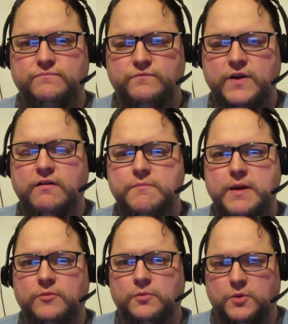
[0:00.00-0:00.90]
very
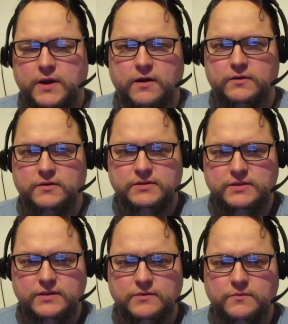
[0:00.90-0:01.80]
memorable
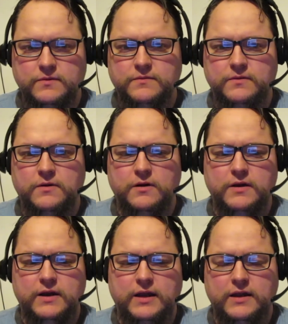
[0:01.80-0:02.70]
characters.
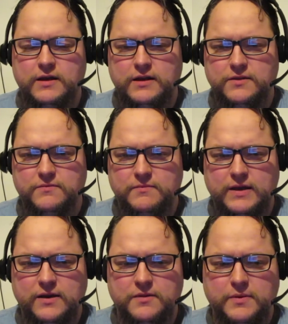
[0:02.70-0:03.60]
Any of them
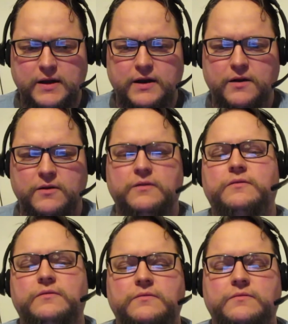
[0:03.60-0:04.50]
out of the Pioneer
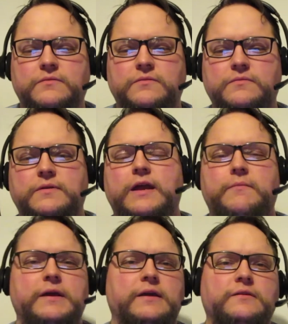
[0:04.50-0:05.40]

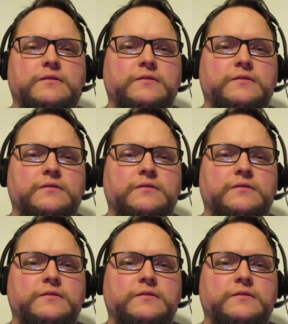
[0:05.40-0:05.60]
anime